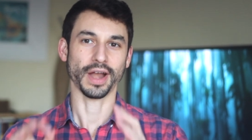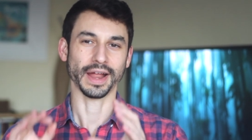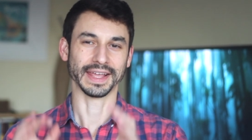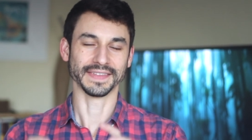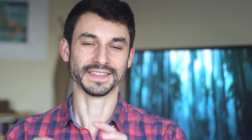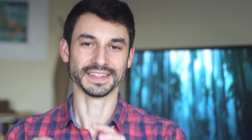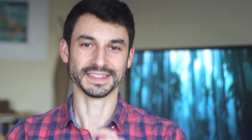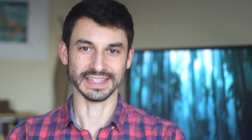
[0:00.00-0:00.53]
I
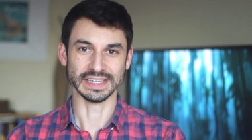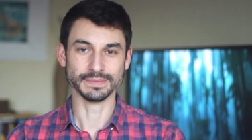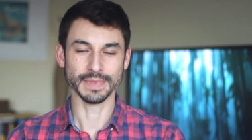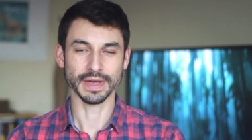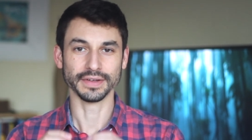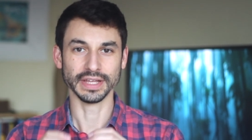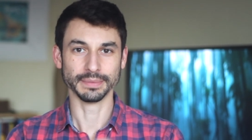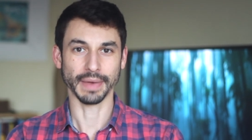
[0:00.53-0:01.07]
get this
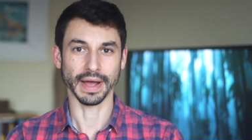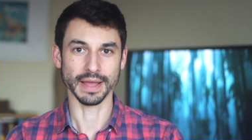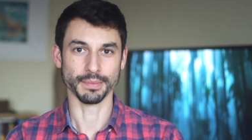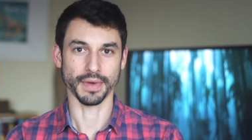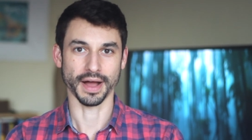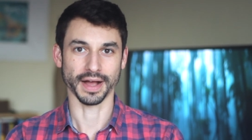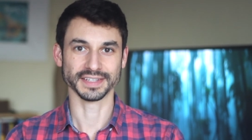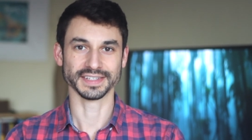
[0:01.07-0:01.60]
email in my
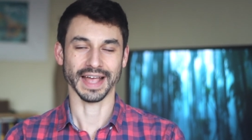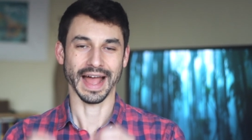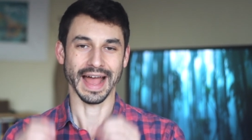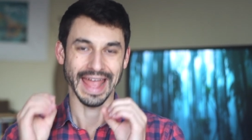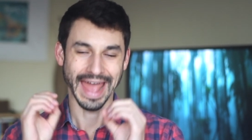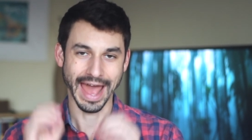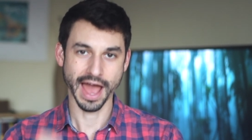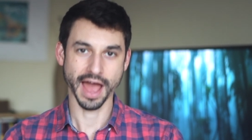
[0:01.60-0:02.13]
inbox, I
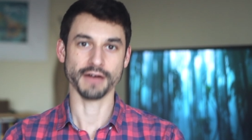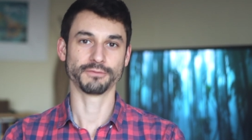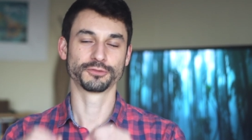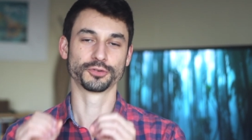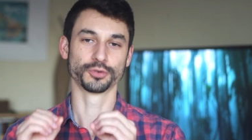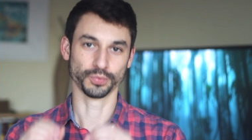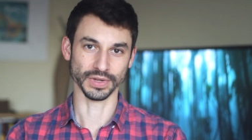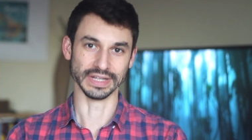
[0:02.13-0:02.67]
have
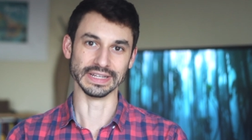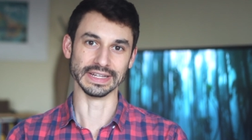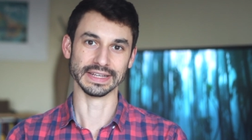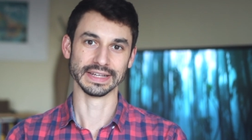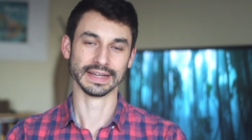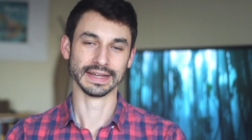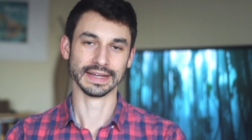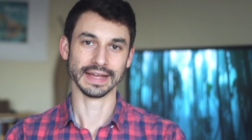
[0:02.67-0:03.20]
to read it.